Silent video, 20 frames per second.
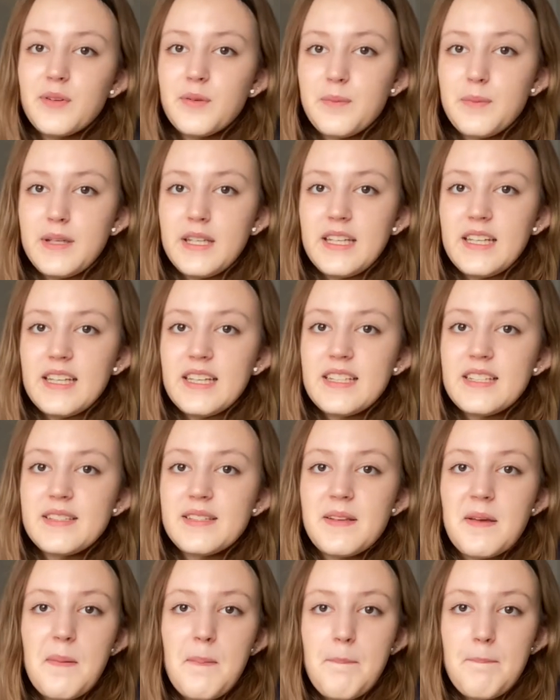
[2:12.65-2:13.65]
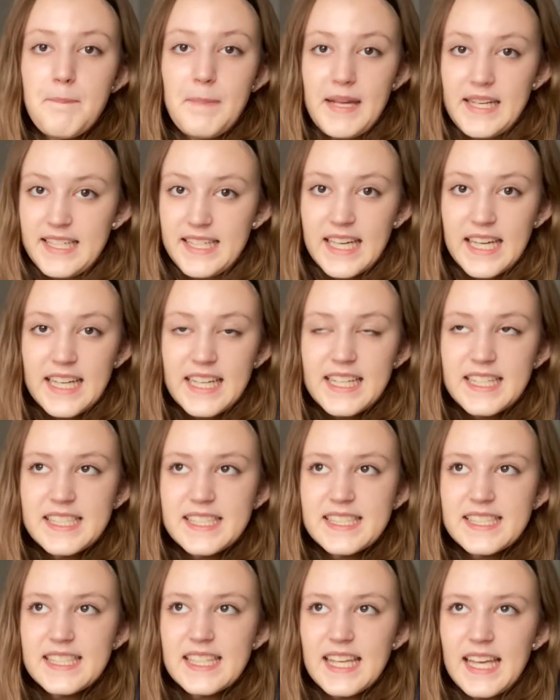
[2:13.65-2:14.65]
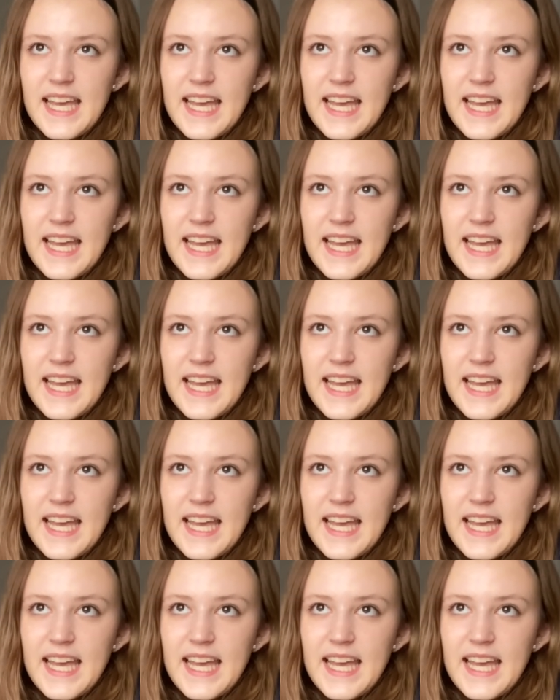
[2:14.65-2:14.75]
me is Mondays